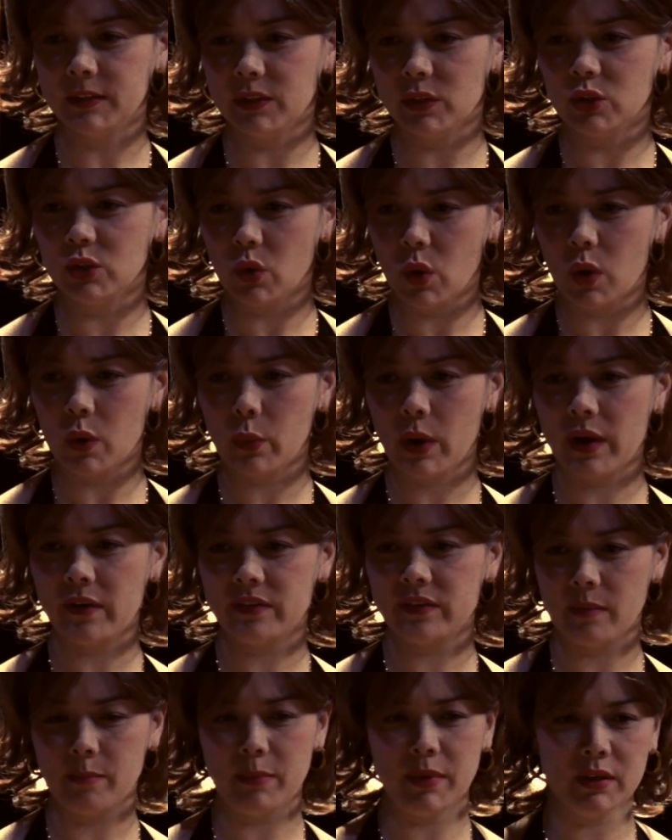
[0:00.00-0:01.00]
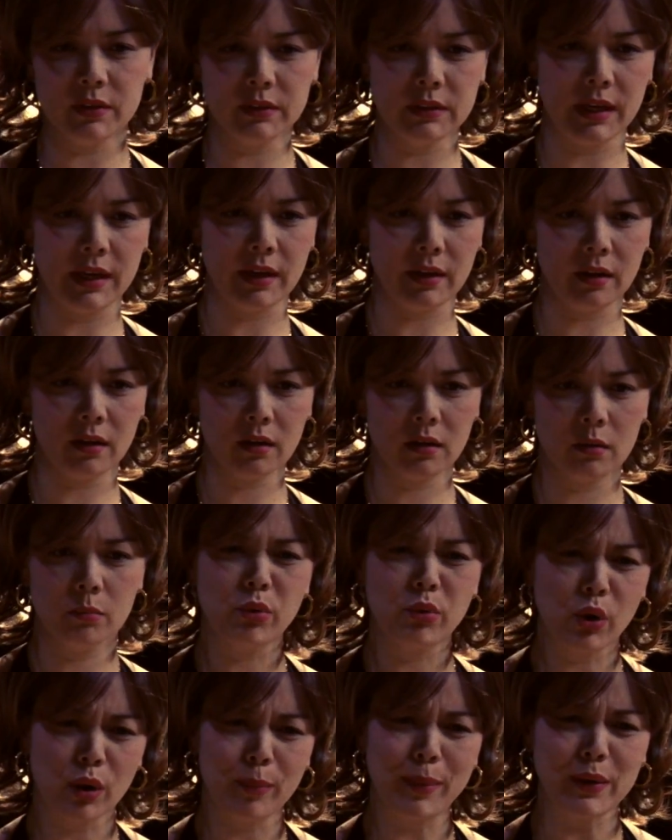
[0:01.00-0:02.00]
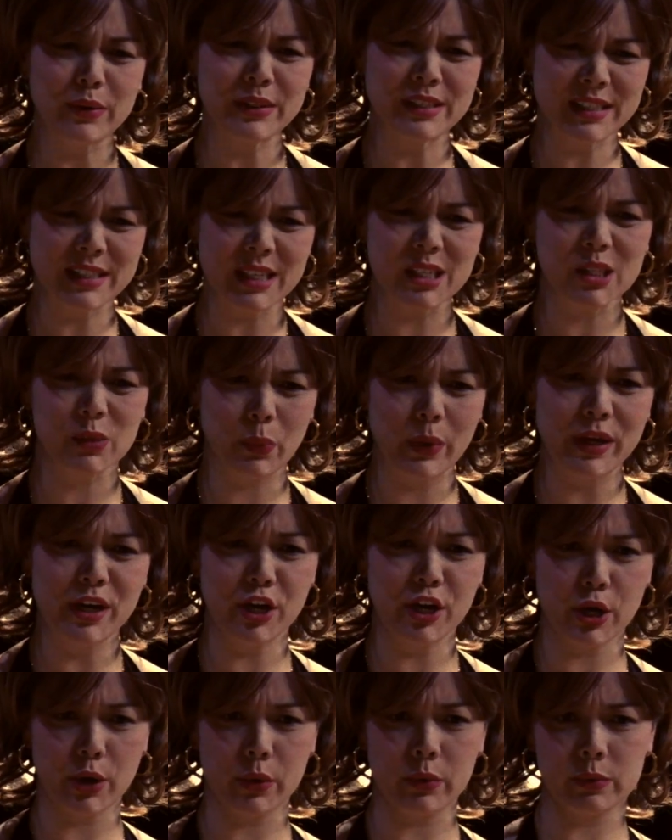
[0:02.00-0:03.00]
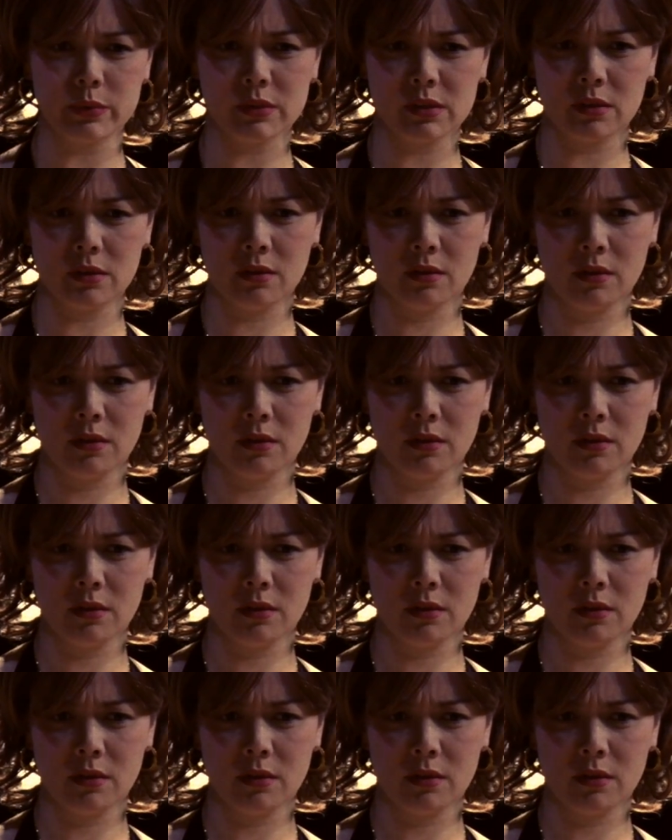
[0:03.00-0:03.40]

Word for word: in the doorway of the building broke about 6 windows. And